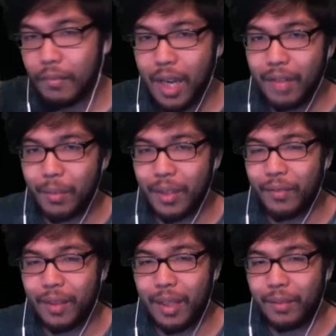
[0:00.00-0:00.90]
Have I played
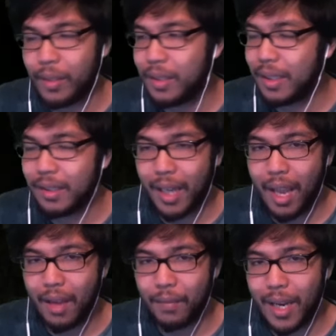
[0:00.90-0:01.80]
Five Nights at Freddy's? Yes, I have.